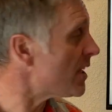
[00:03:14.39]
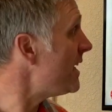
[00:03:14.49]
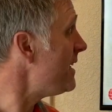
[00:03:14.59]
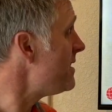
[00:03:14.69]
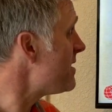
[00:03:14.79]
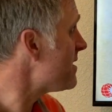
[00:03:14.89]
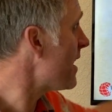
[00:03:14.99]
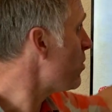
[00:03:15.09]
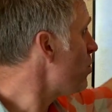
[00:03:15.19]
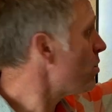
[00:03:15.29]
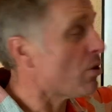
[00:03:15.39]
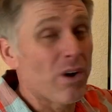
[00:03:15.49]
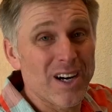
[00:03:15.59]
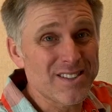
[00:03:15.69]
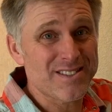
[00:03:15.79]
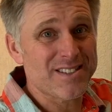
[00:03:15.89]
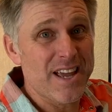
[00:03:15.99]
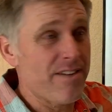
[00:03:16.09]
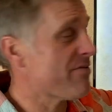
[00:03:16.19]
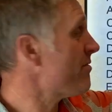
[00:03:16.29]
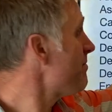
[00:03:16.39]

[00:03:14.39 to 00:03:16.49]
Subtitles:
Inseguro, unsafe.